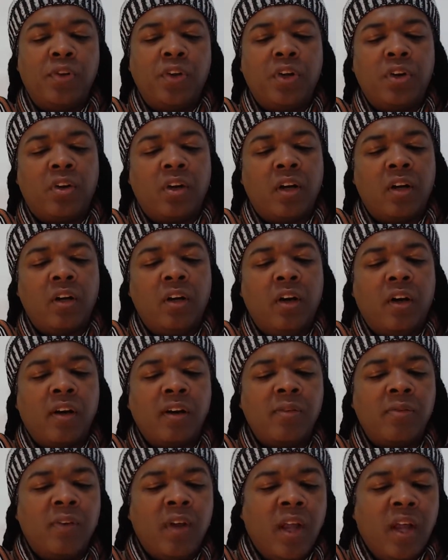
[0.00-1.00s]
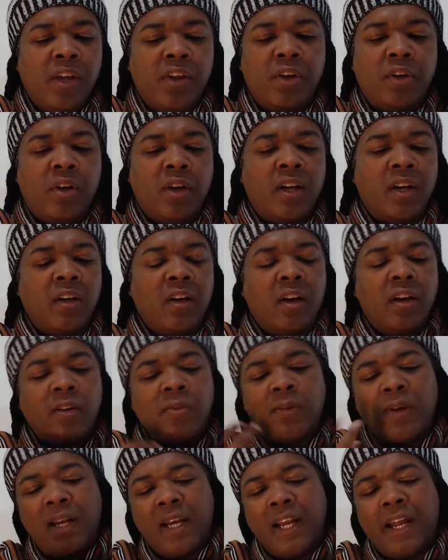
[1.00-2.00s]
you got a lot
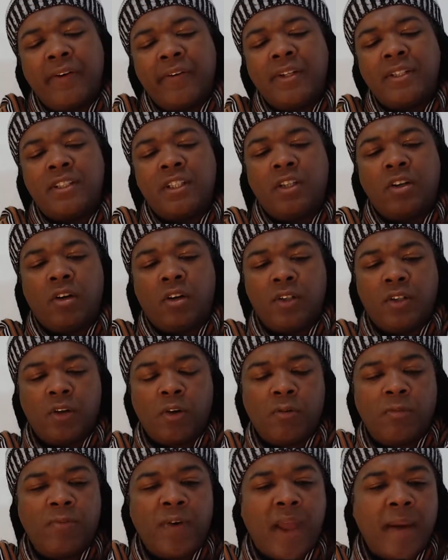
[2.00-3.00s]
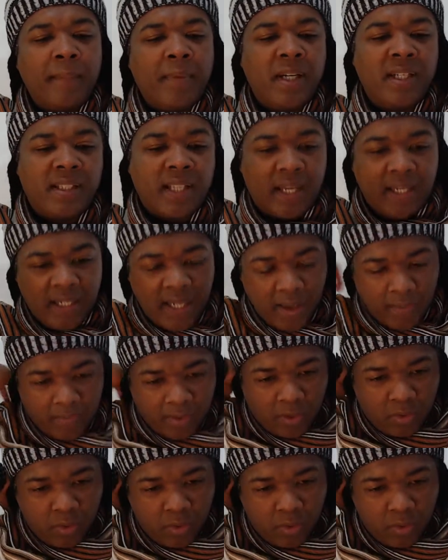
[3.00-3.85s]
of clarity on your family dynamic,